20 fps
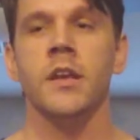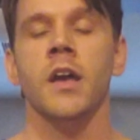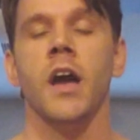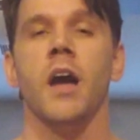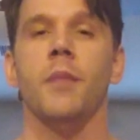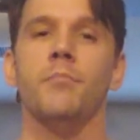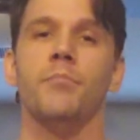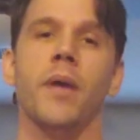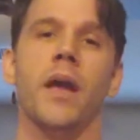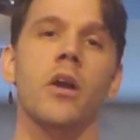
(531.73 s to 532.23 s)

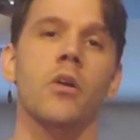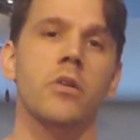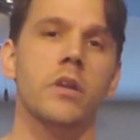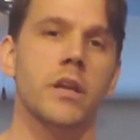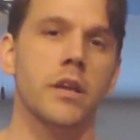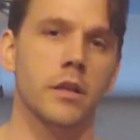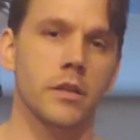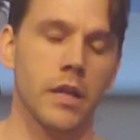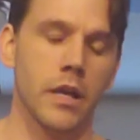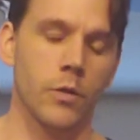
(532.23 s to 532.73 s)
I'm
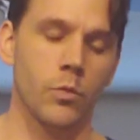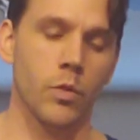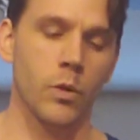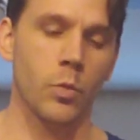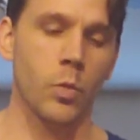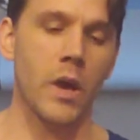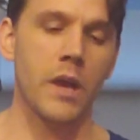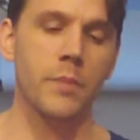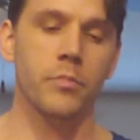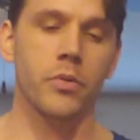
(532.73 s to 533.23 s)
parroting a lot of
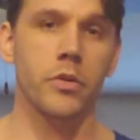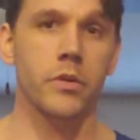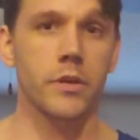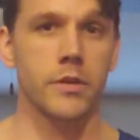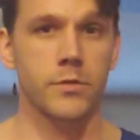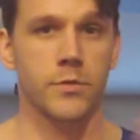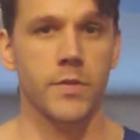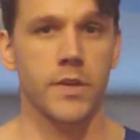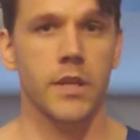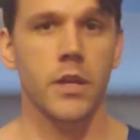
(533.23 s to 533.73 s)
what White put in
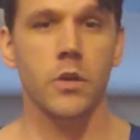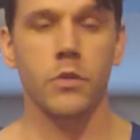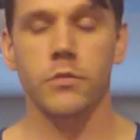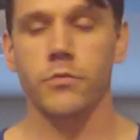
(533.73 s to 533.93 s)
his video.